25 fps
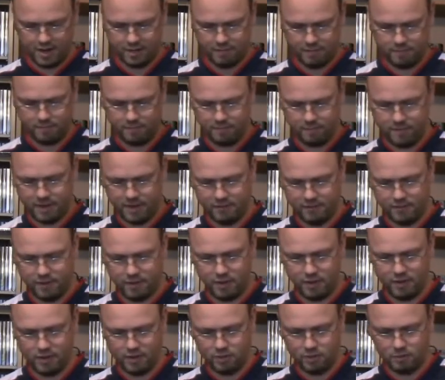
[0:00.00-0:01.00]
Paid very
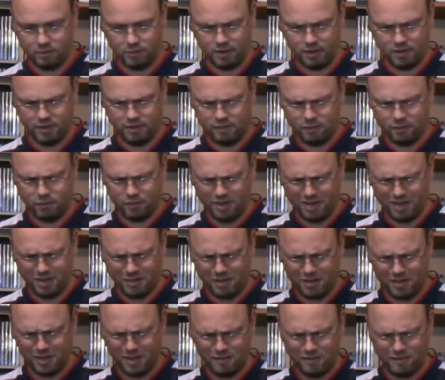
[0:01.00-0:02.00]
little money for it. I
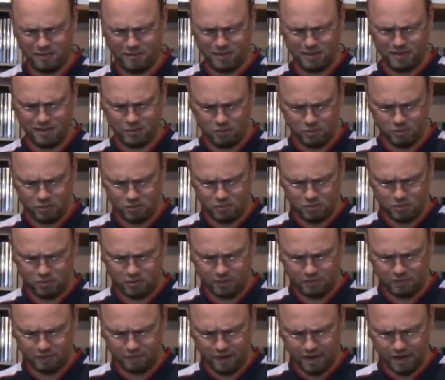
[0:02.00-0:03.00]
believe it was only
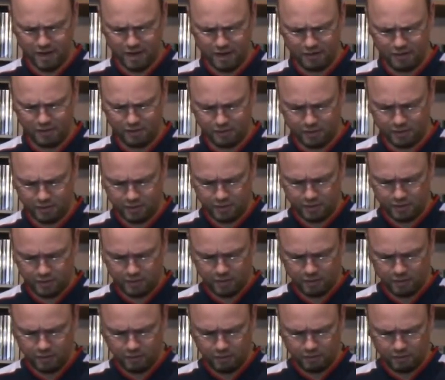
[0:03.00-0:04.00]
5
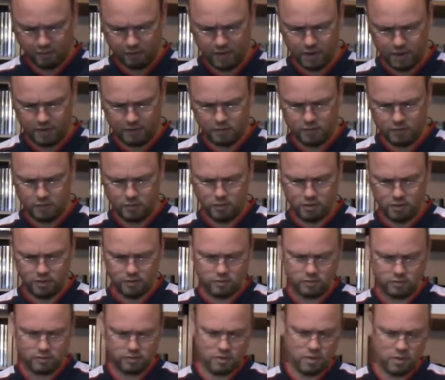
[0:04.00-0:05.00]
euros.
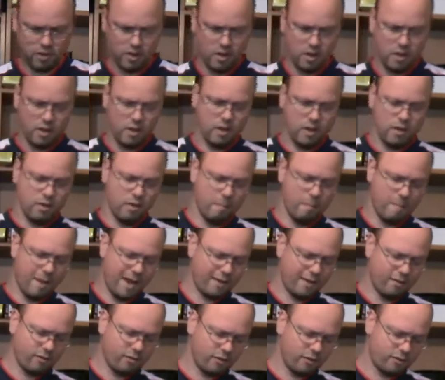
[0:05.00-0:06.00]
The
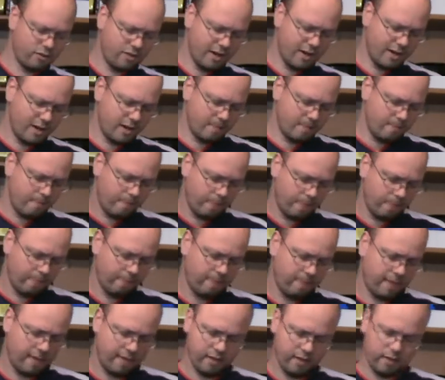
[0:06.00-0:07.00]
manual is there,
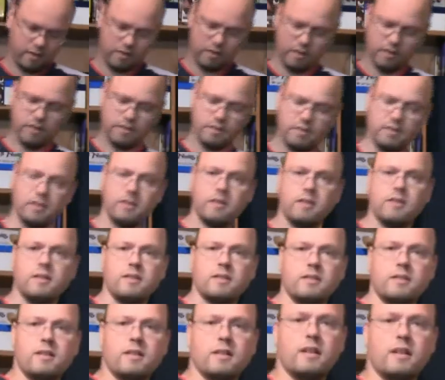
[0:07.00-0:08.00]
and the cart is
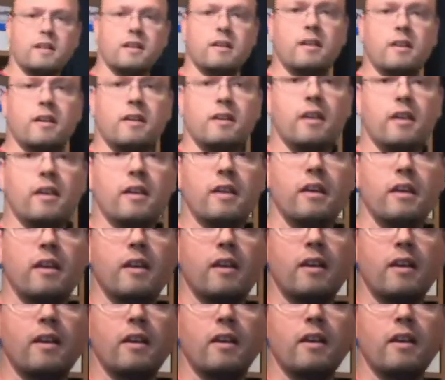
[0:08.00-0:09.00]
there.
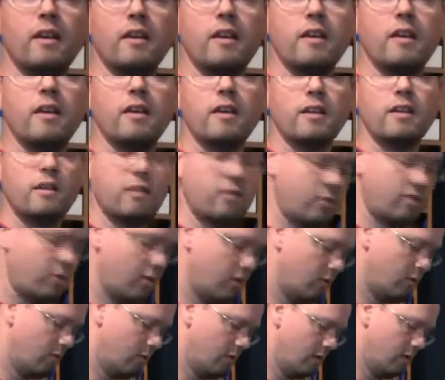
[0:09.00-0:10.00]

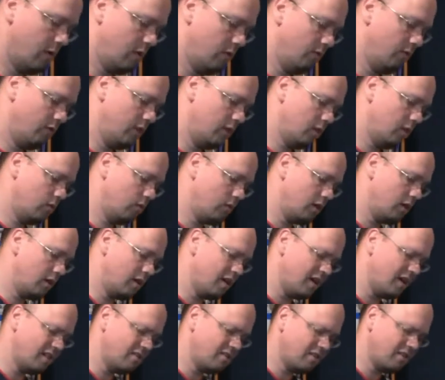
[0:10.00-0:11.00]
So really looking
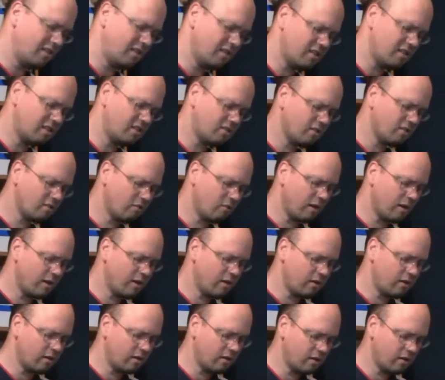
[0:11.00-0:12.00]
nice. This is quite a
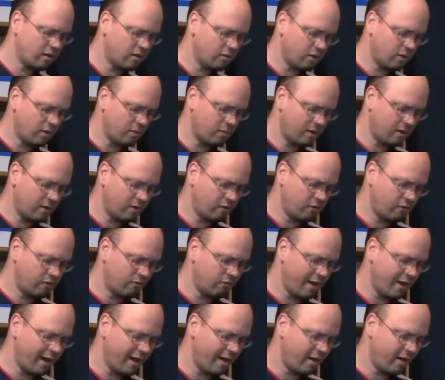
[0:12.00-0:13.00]
bit of a
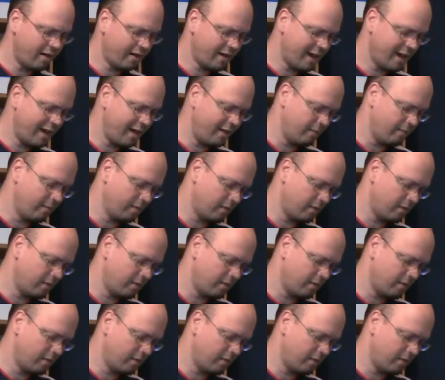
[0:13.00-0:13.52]
rare game.